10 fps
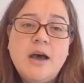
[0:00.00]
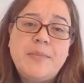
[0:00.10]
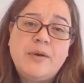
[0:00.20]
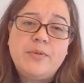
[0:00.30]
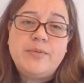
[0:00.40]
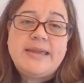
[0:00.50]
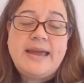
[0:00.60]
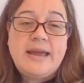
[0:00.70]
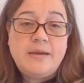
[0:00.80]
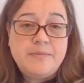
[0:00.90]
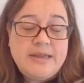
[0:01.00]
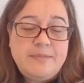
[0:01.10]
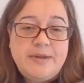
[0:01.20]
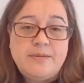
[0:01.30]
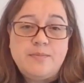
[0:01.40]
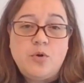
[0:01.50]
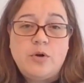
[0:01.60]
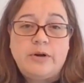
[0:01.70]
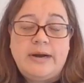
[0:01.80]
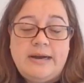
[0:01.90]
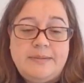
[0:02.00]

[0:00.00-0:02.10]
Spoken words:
but we can be a bit more